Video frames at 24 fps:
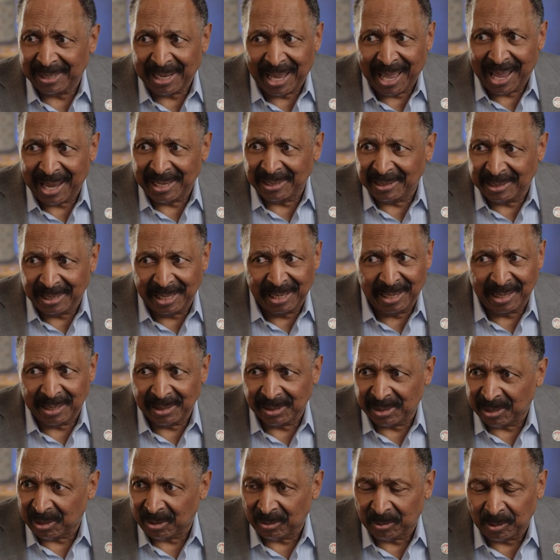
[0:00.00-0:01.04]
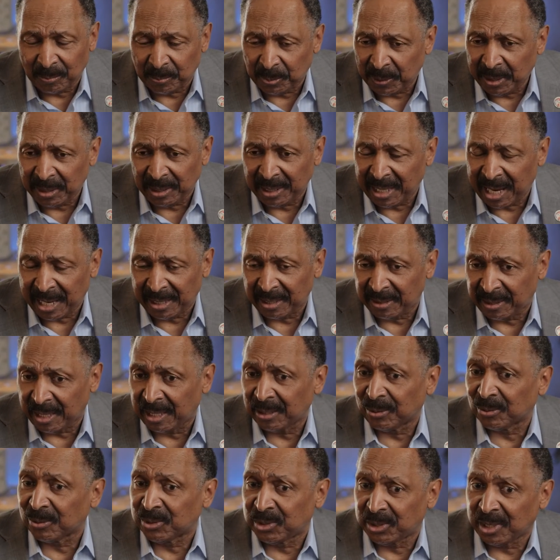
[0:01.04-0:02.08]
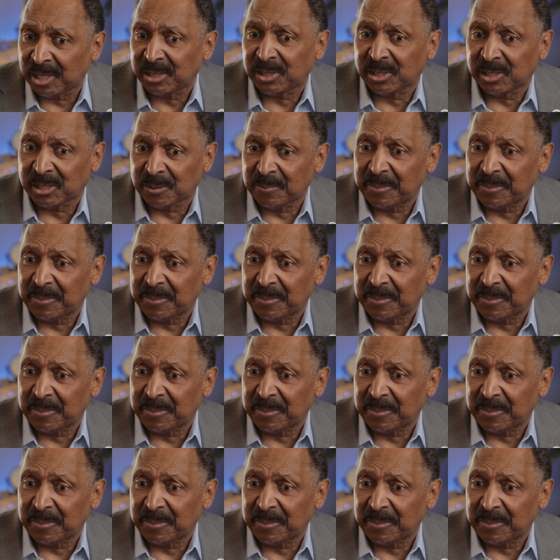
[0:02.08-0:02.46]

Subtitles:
ideas that are completely antithetical to justice.